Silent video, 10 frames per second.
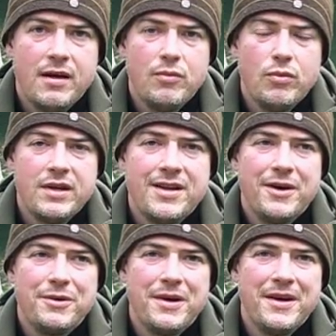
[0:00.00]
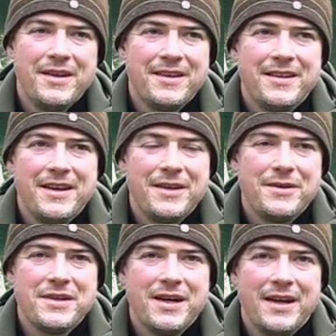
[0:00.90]
We know that they're
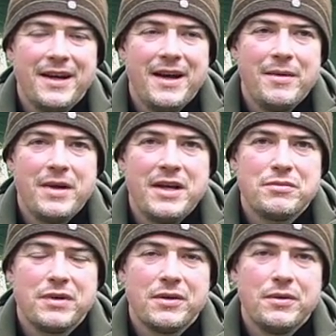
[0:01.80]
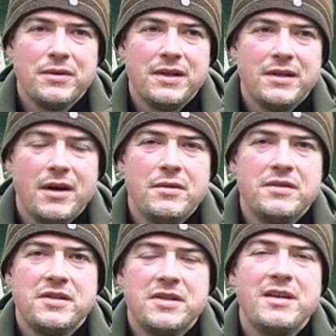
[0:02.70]
using it. It's recorded.
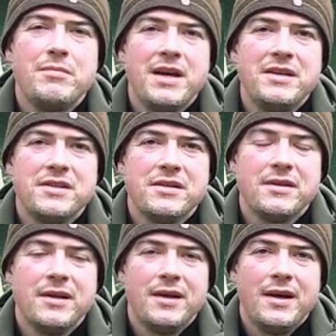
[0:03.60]
Otis T. Mason,